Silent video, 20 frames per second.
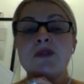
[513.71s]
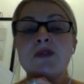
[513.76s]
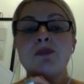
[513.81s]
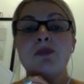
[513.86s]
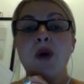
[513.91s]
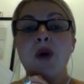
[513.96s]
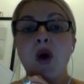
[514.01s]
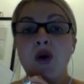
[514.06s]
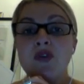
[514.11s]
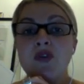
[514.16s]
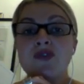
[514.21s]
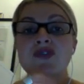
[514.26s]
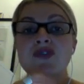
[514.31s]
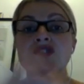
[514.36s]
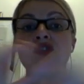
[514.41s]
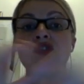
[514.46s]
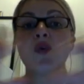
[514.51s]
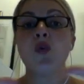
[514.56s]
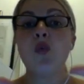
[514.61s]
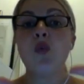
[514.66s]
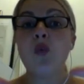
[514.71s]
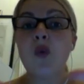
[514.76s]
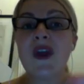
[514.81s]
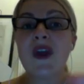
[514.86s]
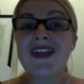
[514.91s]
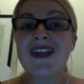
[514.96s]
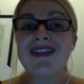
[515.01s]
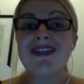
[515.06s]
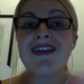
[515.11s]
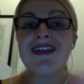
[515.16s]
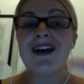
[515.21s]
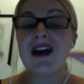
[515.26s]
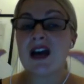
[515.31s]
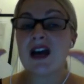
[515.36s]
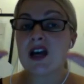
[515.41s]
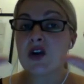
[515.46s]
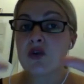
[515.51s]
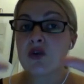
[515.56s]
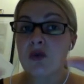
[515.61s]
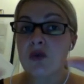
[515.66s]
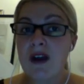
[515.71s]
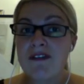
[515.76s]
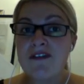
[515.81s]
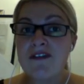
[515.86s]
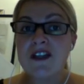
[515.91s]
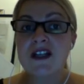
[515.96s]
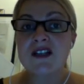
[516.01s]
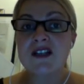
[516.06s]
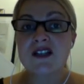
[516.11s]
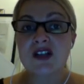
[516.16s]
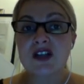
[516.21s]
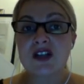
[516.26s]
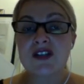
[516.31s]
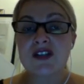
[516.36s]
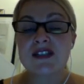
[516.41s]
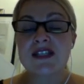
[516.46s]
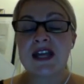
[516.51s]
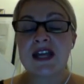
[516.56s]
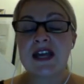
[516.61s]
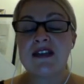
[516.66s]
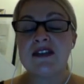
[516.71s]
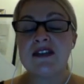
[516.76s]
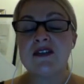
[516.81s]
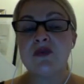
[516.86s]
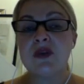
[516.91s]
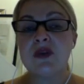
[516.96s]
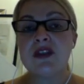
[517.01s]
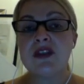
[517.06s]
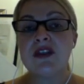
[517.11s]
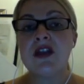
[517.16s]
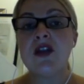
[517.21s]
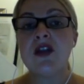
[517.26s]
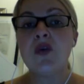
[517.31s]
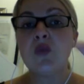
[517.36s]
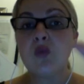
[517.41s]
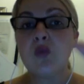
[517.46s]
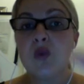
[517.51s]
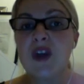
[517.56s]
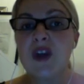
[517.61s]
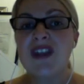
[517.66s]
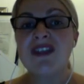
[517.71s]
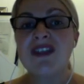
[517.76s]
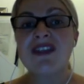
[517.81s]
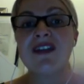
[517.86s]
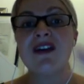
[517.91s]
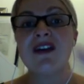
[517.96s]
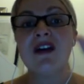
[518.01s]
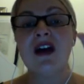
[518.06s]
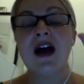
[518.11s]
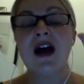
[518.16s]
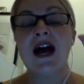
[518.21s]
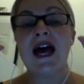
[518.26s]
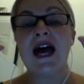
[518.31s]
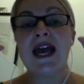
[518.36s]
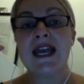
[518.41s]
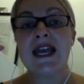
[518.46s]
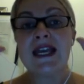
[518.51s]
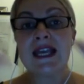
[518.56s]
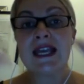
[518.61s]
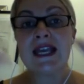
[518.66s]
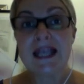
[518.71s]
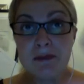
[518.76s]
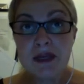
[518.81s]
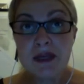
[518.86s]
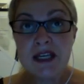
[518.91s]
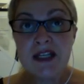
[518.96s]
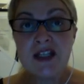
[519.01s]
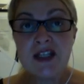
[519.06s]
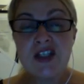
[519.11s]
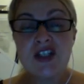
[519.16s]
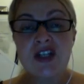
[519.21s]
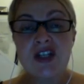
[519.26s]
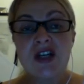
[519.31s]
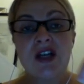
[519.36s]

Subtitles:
posts with a graphic associated with it, with a image,